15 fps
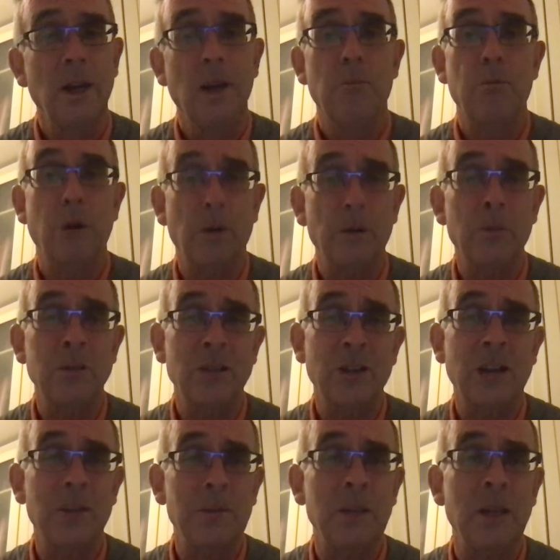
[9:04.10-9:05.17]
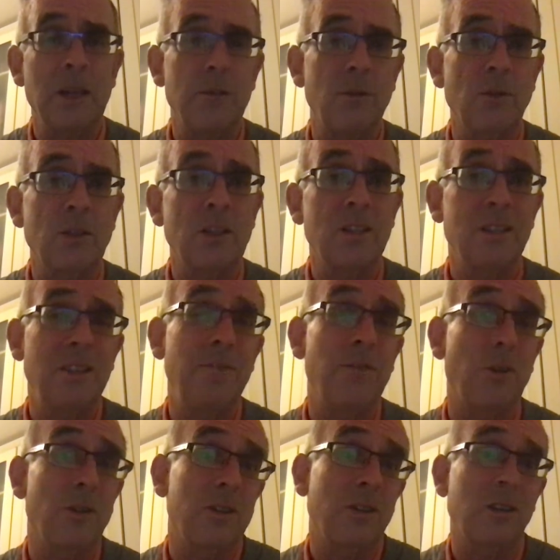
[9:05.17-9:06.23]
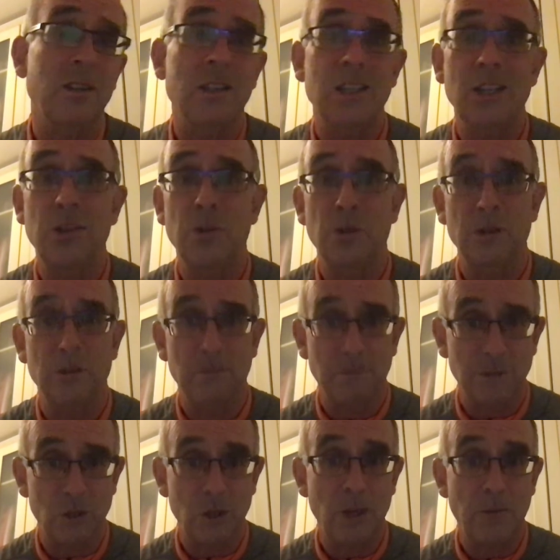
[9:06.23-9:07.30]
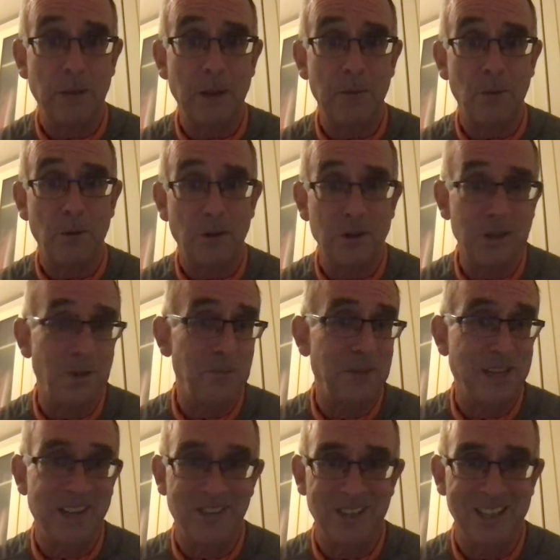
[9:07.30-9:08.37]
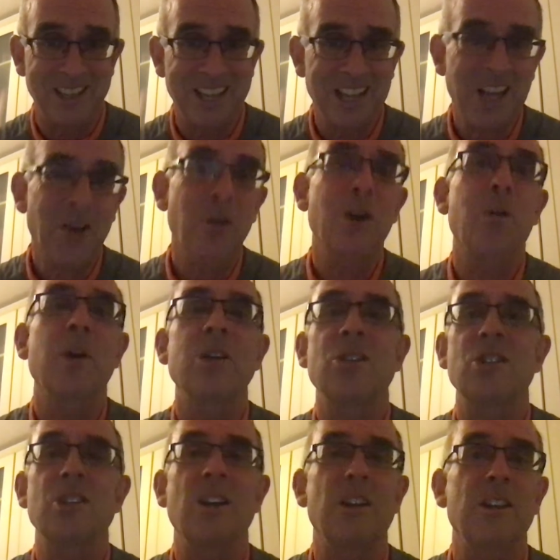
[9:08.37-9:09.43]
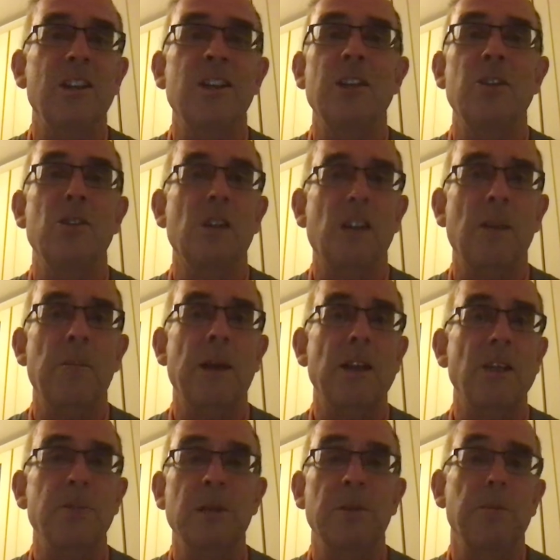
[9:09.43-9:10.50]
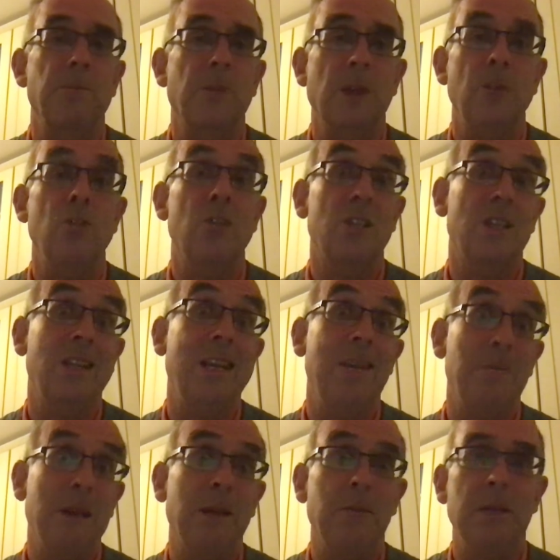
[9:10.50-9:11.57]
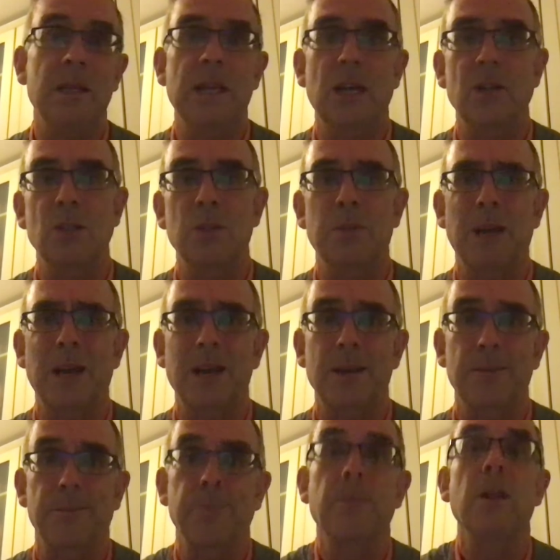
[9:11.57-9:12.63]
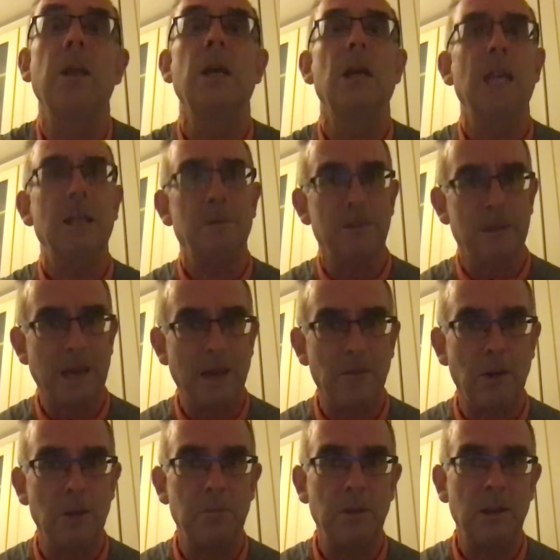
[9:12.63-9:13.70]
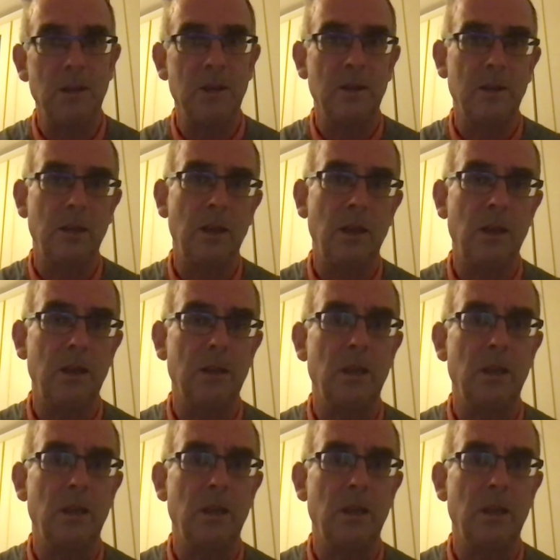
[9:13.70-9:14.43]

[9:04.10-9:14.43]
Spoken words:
Probably what's going to happen in the end, folks, is default. I'm going to send you out a sheet of paper or something with questions on it, and then you get back to me and you just email me the answers back. That might be the